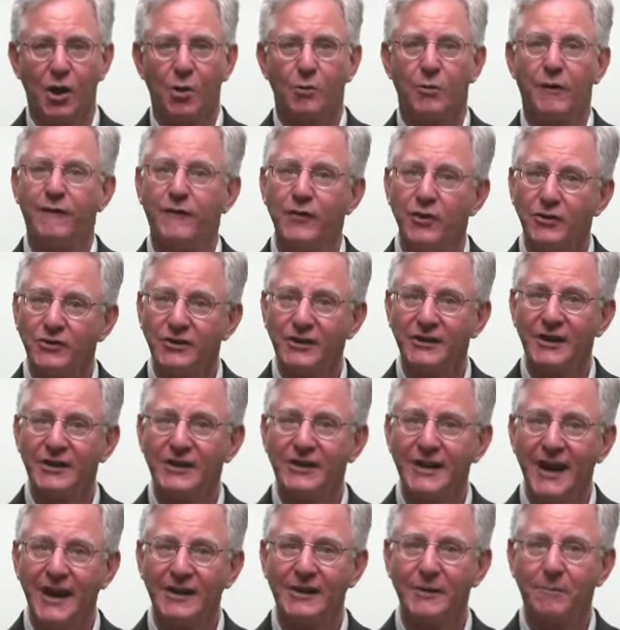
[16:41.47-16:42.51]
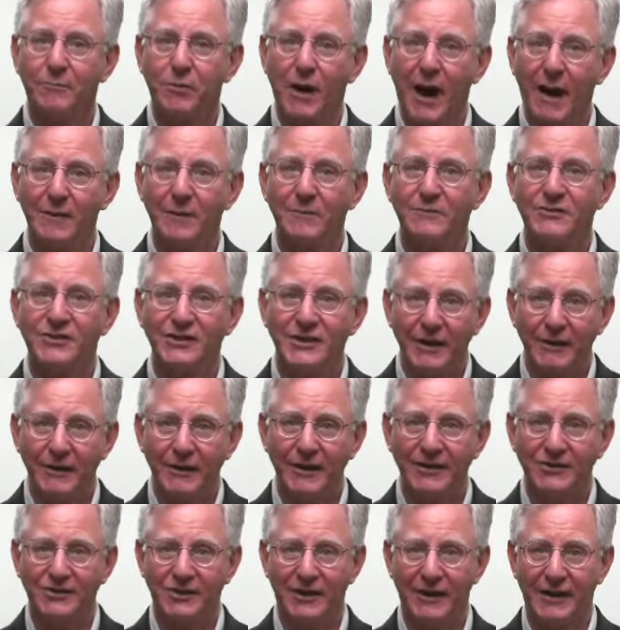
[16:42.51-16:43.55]
Refusing to take the problem
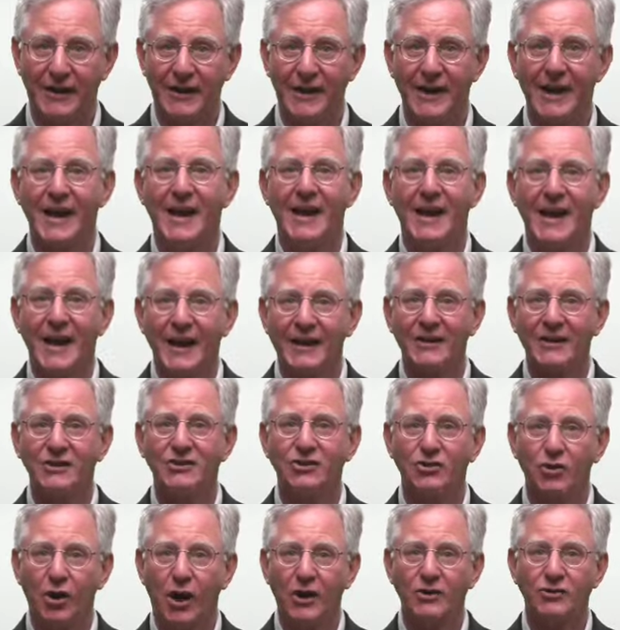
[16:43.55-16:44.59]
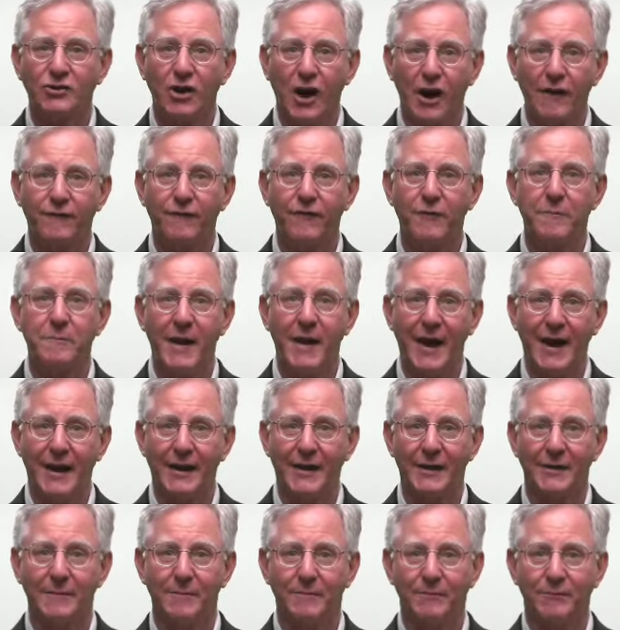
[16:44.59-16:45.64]
seriously, Higgins starts off for bed.
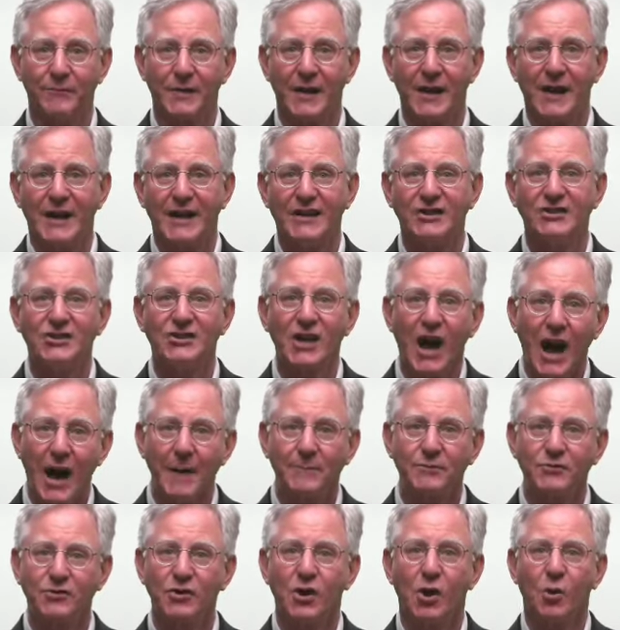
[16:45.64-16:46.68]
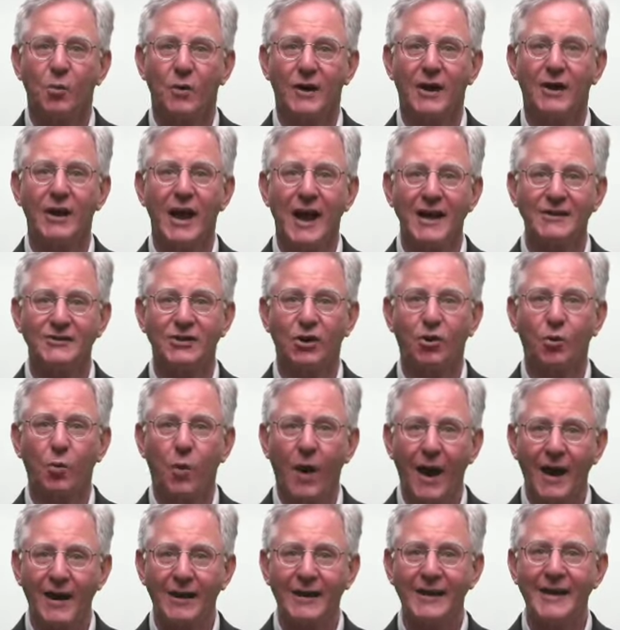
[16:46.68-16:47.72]
He stops when Eliza
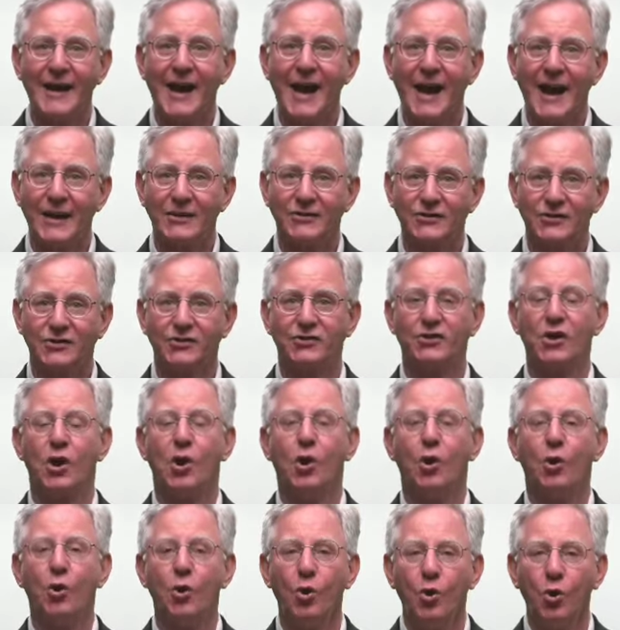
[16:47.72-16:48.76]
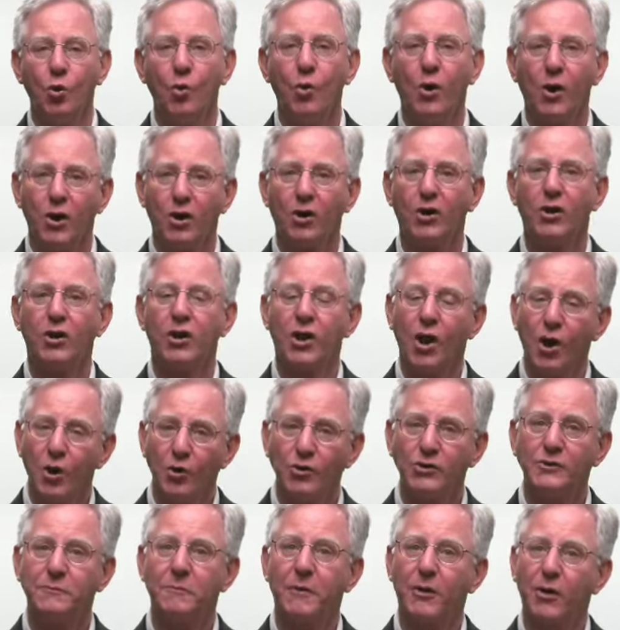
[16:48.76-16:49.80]
quietly asks who her
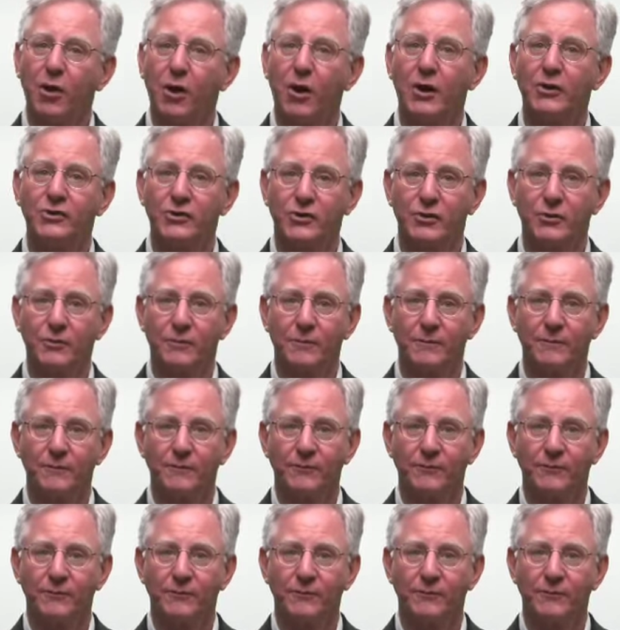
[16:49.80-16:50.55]
clothes belong to.